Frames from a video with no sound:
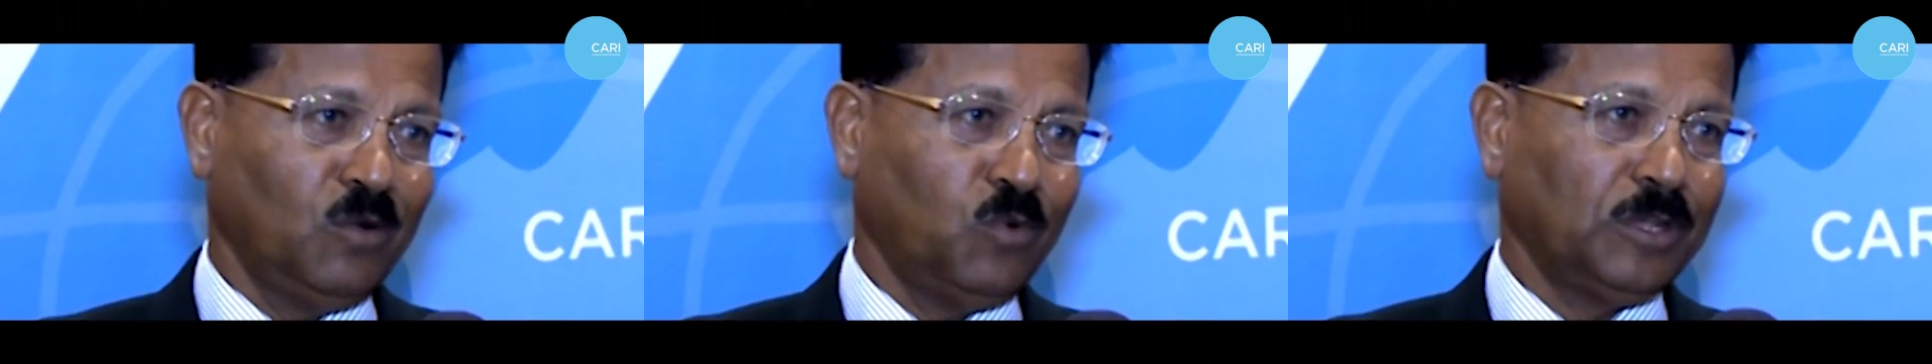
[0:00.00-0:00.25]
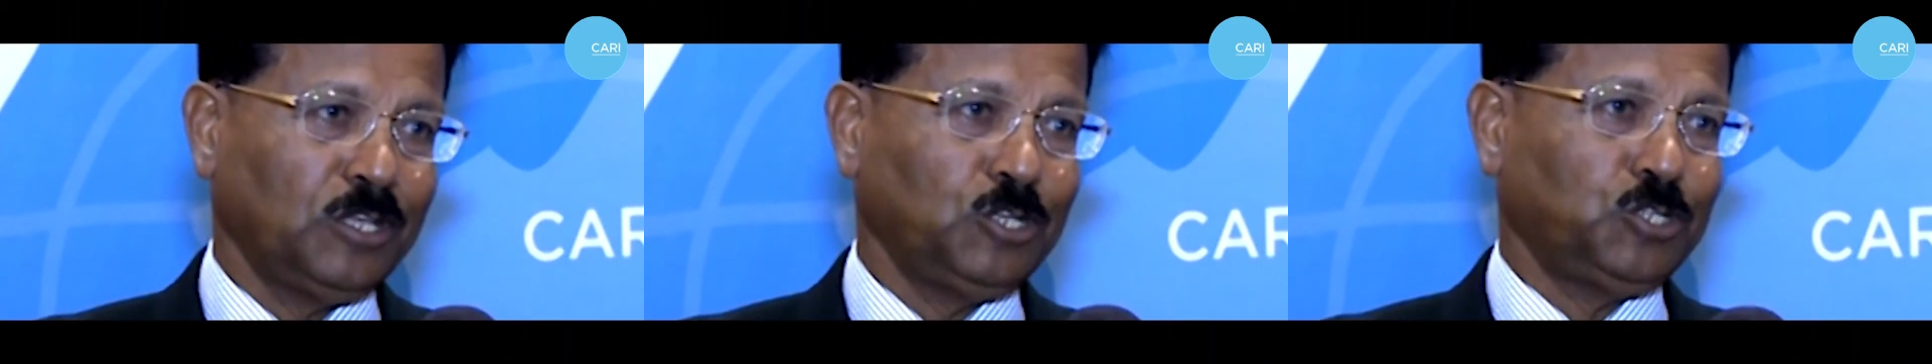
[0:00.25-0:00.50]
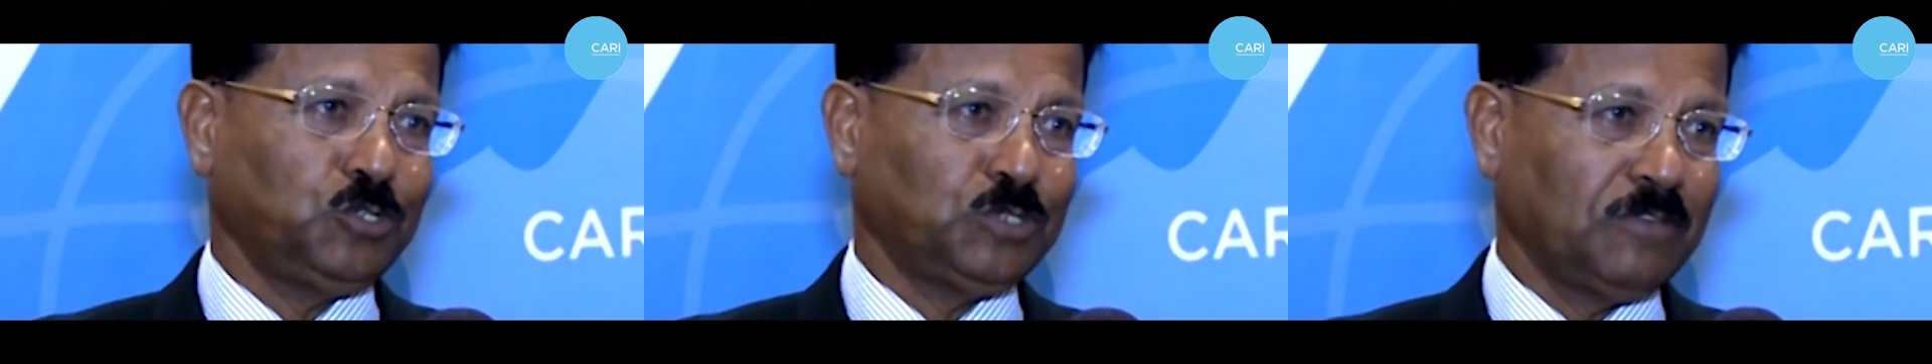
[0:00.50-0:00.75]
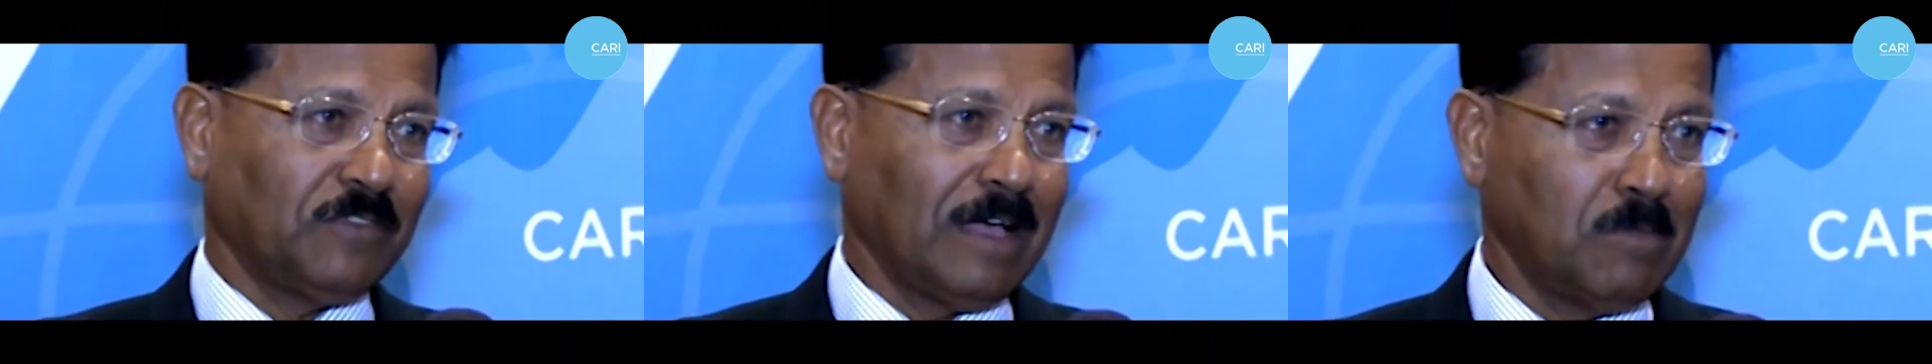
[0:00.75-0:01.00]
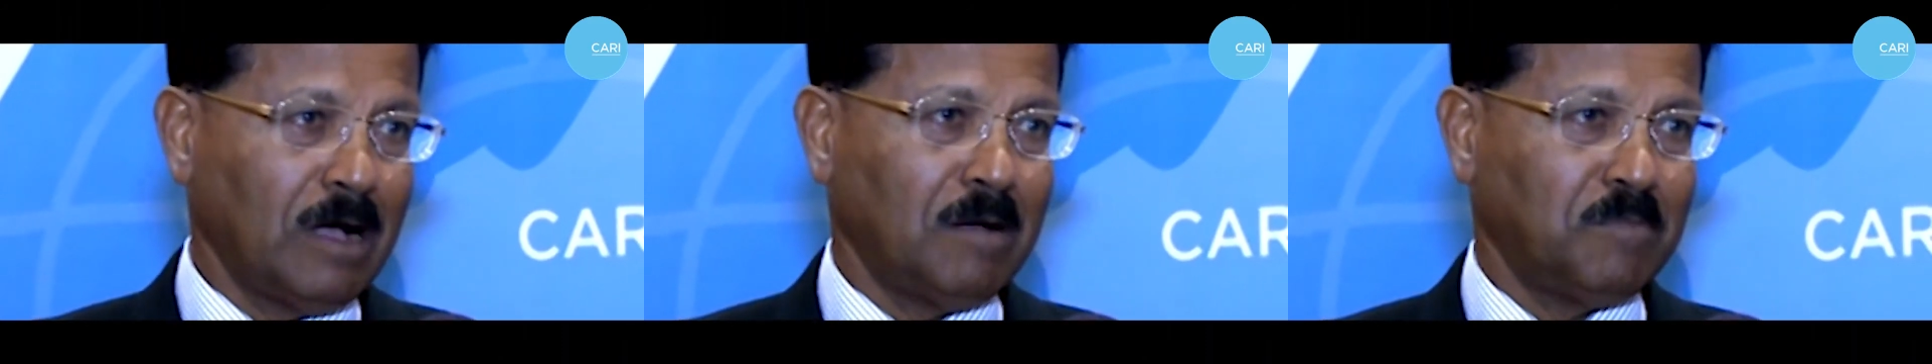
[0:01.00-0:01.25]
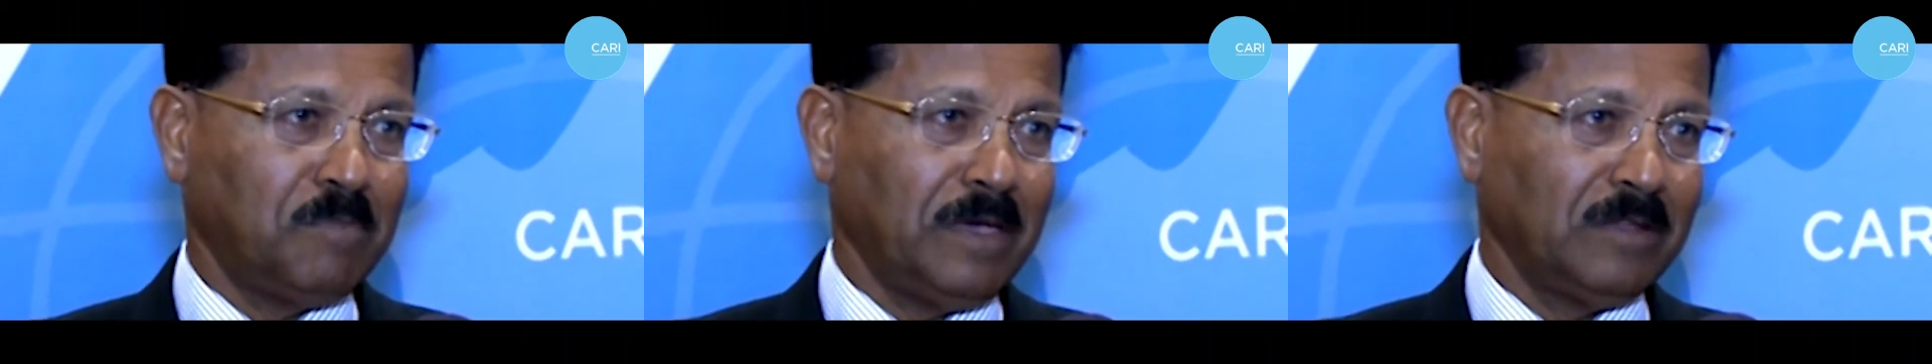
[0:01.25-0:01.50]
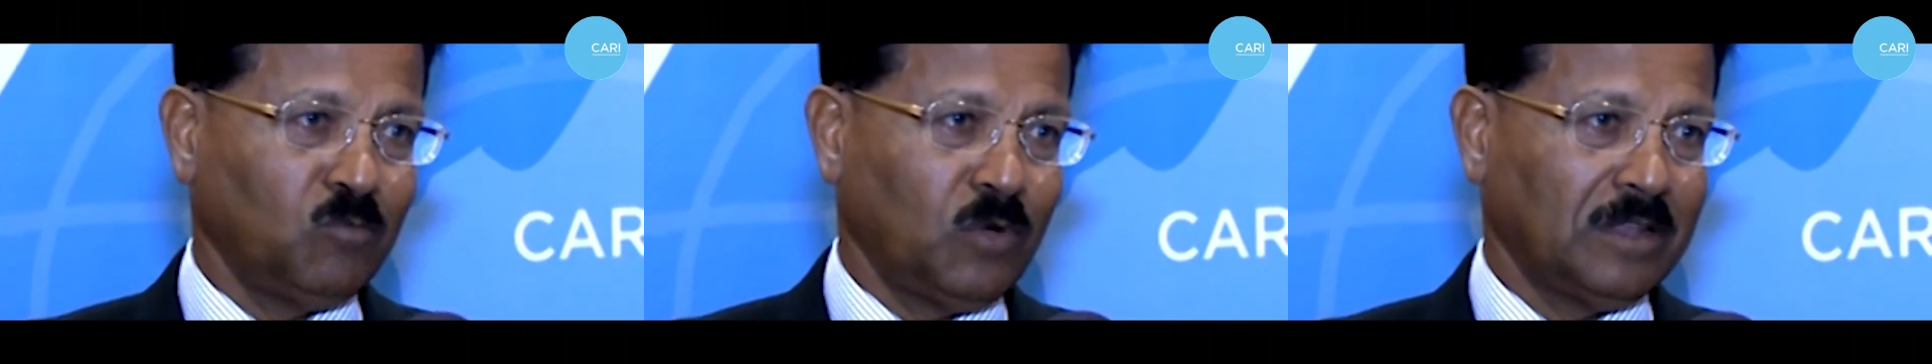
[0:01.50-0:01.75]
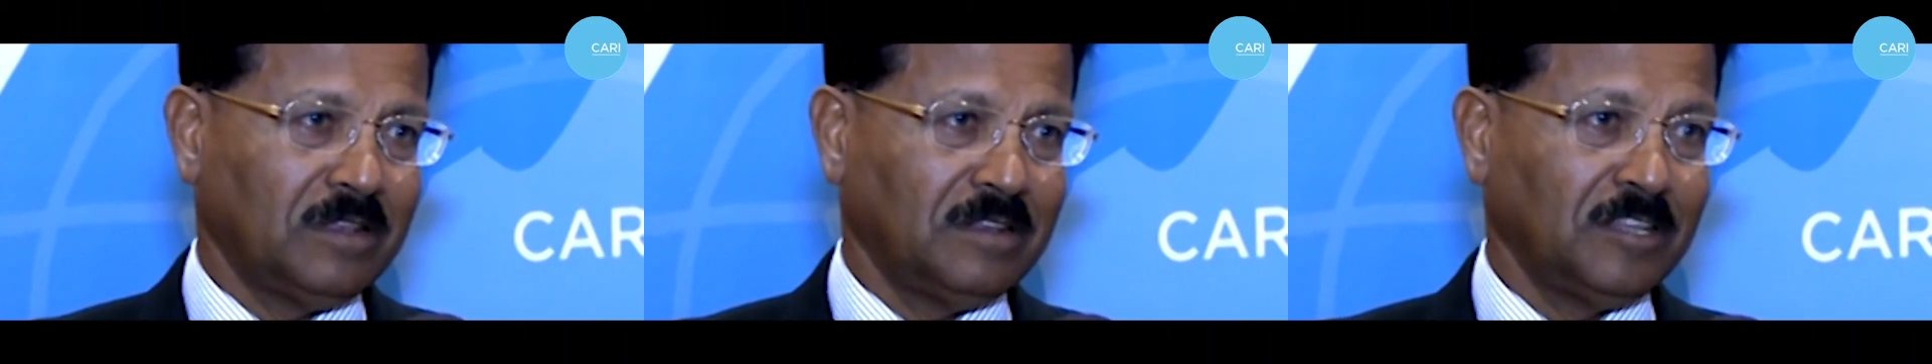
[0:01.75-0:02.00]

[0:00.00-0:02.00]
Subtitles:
what issues have come up and what